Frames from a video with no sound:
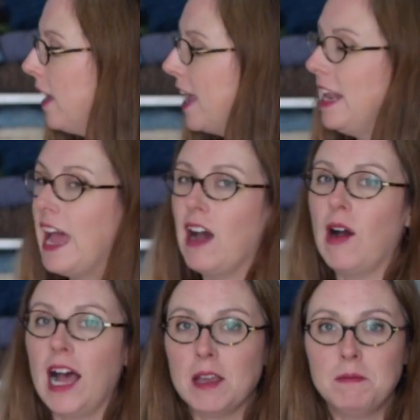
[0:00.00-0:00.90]
and how
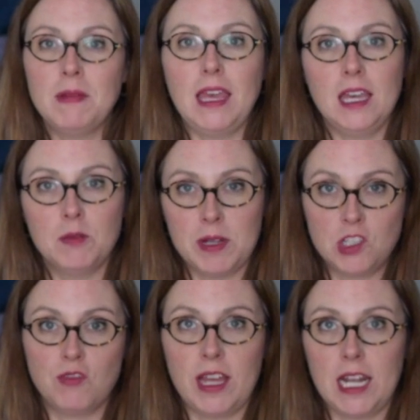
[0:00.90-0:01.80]
I'm making a
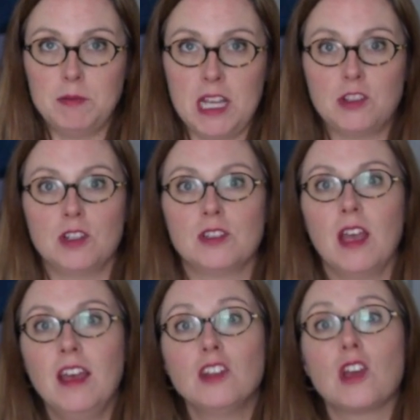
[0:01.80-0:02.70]
bunch of adaptations
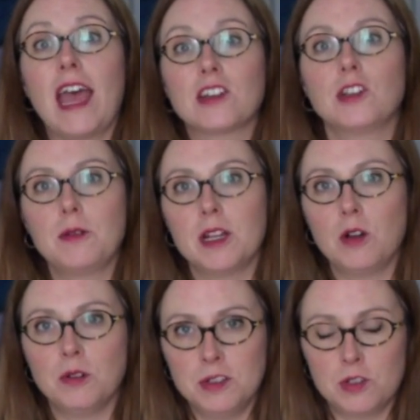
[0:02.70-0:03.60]
to actually create a
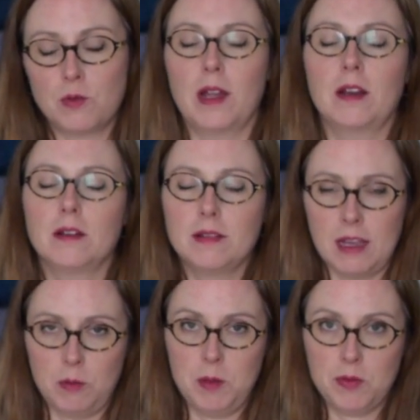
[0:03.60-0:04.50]
whole new sweater
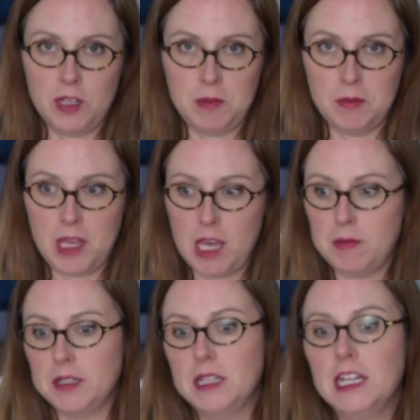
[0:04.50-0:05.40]
that would be premium
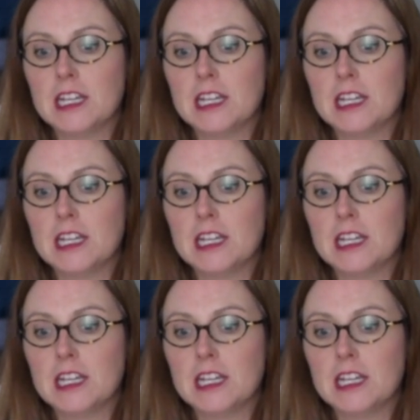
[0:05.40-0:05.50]
cable.